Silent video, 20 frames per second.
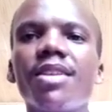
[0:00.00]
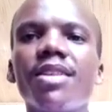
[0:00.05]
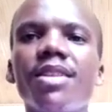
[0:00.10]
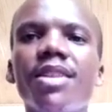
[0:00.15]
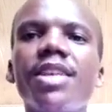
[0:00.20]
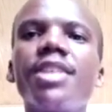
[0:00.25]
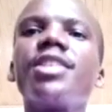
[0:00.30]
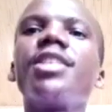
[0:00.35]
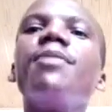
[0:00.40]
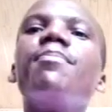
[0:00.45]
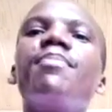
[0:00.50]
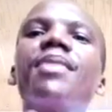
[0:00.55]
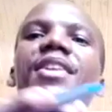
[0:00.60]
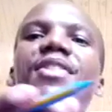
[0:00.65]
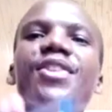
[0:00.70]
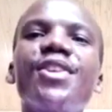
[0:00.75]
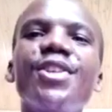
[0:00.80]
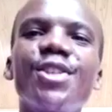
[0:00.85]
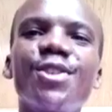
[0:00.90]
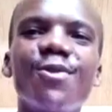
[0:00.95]
the
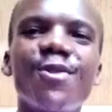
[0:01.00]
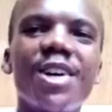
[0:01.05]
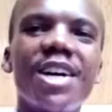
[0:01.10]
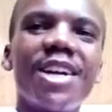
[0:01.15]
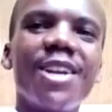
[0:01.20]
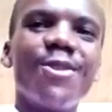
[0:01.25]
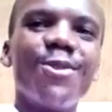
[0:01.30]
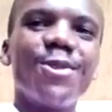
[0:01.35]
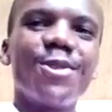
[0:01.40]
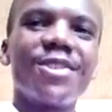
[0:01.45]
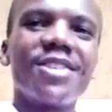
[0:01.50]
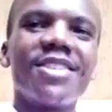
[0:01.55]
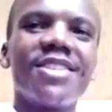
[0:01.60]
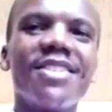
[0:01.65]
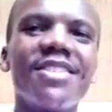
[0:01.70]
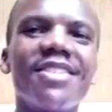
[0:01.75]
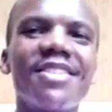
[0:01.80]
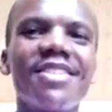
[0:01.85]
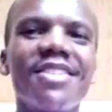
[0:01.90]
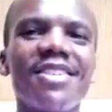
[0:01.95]
sympathies values.
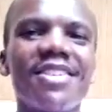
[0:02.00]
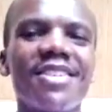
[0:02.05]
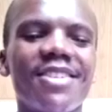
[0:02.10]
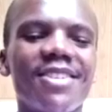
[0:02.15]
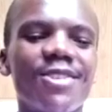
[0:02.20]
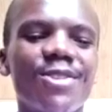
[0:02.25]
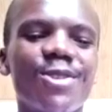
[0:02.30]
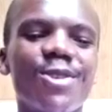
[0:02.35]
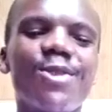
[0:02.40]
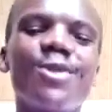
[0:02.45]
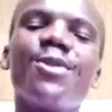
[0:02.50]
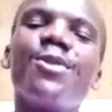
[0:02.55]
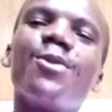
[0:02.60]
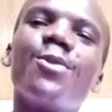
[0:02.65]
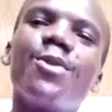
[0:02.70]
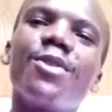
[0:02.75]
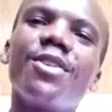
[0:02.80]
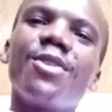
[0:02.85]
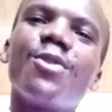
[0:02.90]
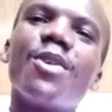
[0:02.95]
So
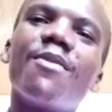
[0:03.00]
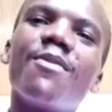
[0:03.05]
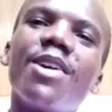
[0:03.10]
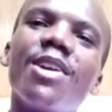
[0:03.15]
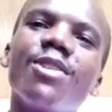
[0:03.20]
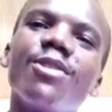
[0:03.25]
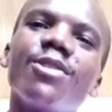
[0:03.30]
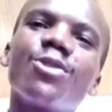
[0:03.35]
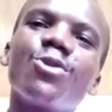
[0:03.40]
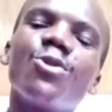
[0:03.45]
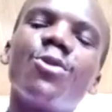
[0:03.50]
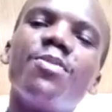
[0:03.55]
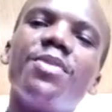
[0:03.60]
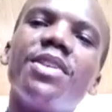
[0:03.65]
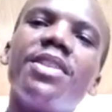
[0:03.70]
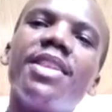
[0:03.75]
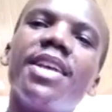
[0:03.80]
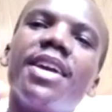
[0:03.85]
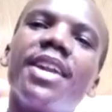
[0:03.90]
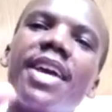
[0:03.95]
your value should be
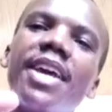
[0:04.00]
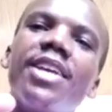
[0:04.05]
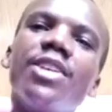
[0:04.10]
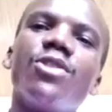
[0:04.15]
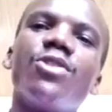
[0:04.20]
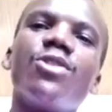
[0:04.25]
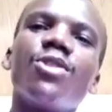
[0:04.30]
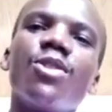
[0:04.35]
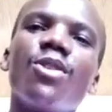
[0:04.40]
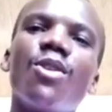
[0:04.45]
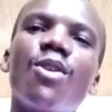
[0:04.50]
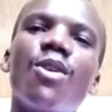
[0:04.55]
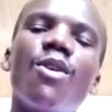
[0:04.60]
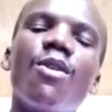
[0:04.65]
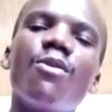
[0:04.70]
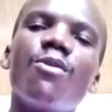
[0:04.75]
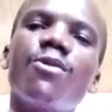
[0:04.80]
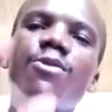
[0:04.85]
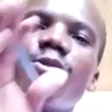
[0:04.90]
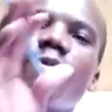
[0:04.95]
in the range
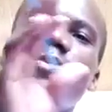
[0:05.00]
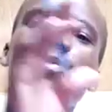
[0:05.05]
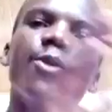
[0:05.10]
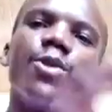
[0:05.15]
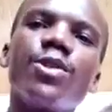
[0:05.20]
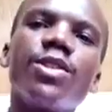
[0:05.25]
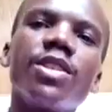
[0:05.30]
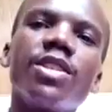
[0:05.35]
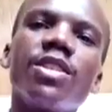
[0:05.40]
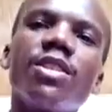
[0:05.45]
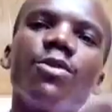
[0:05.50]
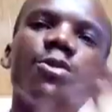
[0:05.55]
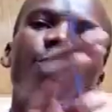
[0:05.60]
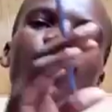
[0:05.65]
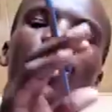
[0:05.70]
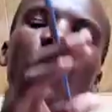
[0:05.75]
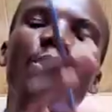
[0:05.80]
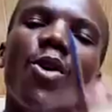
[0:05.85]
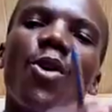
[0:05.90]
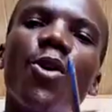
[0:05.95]
of positive
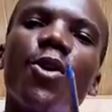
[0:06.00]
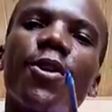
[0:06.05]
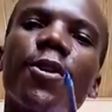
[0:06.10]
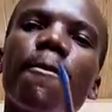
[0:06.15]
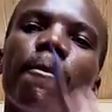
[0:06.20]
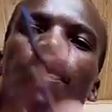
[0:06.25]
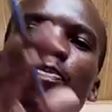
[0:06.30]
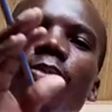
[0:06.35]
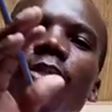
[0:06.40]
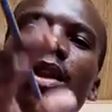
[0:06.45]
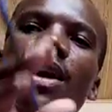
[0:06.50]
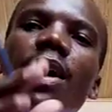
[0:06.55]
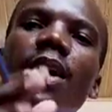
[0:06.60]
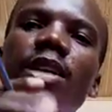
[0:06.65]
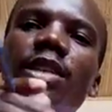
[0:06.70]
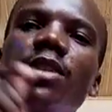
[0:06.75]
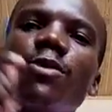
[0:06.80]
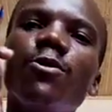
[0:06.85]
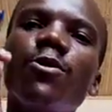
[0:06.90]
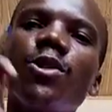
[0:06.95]
or
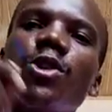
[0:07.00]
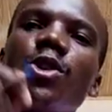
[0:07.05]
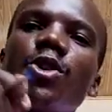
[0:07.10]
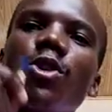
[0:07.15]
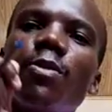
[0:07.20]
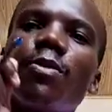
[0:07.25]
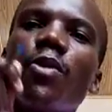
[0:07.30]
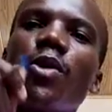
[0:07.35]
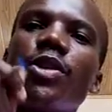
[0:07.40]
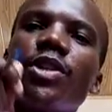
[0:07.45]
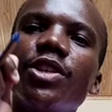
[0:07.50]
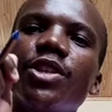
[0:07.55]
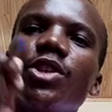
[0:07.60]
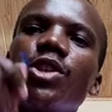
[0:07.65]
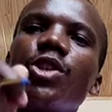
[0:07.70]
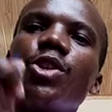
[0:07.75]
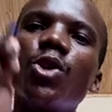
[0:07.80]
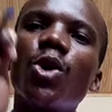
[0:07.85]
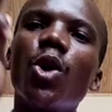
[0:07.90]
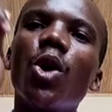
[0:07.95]
negative
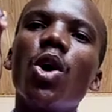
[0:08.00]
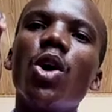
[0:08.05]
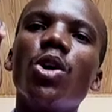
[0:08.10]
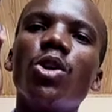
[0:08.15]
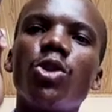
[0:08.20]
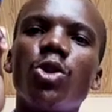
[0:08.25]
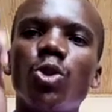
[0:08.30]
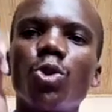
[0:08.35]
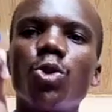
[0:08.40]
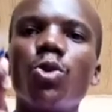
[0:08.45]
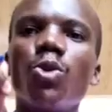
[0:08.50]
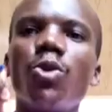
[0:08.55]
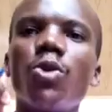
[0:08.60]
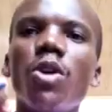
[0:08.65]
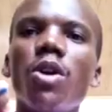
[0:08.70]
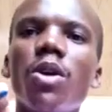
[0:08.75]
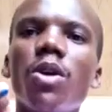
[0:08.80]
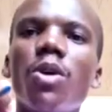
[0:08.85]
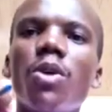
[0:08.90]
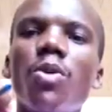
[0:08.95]
0.02
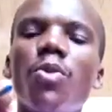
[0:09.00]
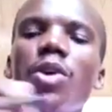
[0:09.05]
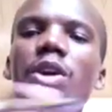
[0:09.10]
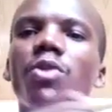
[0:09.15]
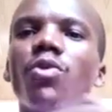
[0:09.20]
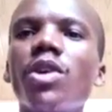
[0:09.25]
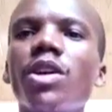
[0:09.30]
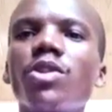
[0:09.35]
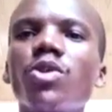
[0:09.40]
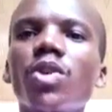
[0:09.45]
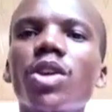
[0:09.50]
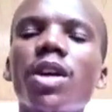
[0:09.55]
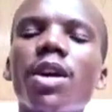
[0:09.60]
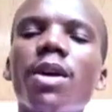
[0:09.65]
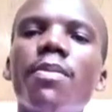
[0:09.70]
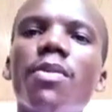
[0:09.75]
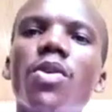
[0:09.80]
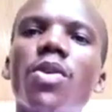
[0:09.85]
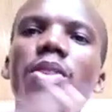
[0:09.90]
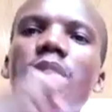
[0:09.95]
when we are talking
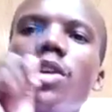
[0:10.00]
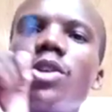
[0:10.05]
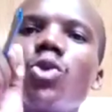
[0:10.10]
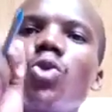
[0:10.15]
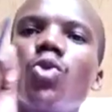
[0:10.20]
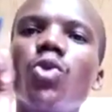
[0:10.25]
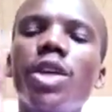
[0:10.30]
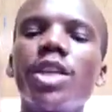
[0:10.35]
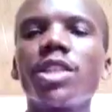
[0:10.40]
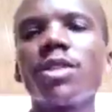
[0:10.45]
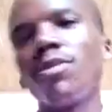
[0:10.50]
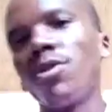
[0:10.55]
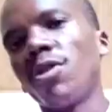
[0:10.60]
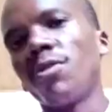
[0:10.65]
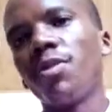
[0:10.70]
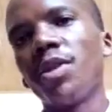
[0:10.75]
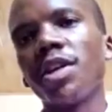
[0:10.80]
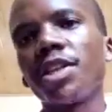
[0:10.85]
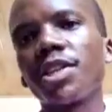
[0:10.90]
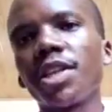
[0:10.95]
about the 2 decimal
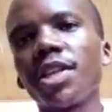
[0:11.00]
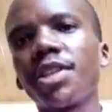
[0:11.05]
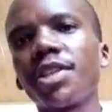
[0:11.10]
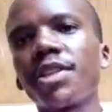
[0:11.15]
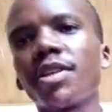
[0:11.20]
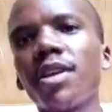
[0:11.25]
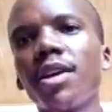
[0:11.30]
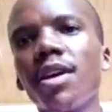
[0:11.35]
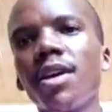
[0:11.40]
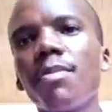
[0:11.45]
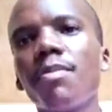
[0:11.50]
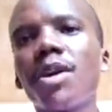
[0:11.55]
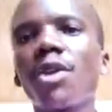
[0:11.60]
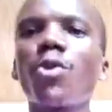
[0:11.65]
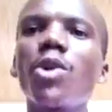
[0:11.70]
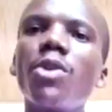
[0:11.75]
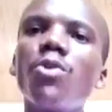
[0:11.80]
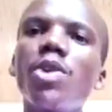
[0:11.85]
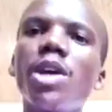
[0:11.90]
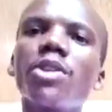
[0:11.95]
places. But
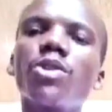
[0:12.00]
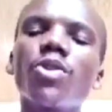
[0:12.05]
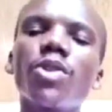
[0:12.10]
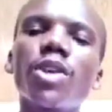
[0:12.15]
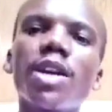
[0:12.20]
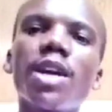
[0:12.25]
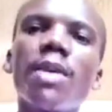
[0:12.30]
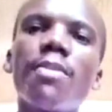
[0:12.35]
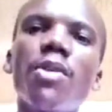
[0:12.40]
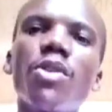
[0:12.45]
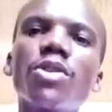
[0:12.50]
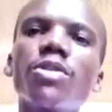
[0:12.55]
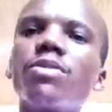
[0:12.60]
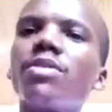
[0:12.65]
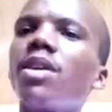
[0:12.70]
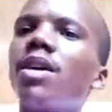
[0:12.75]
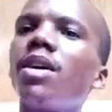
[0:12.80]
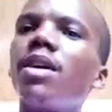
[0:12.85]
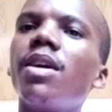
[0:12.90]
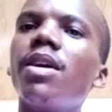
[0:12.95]
when we are talking about
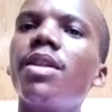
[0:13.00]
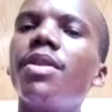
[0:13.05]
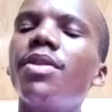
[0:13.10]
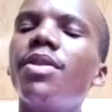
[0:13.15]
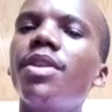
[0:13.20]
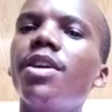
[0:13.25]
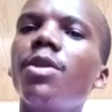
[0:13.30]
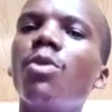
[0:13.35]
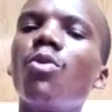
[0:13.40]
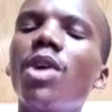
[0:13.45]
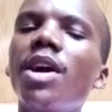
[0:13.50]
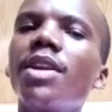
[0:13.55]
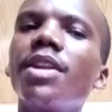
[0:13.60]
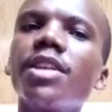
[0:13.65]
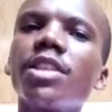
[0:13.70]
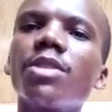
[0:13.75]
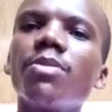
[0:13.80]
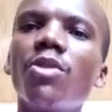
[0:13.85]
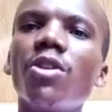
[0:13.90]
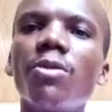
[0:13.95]
the 1
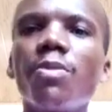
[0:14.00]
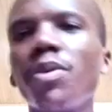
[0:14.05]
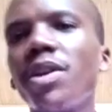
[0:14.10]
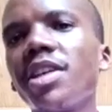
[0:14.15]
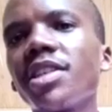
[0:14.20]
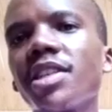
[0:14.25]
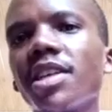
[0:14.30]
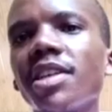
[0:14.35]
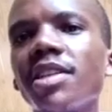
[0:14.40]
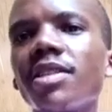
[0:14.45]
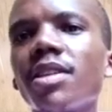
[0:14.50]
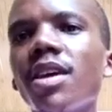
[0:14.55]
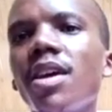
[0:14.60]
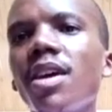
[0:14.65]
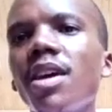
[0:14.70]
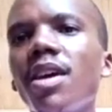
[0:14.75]
decimal places,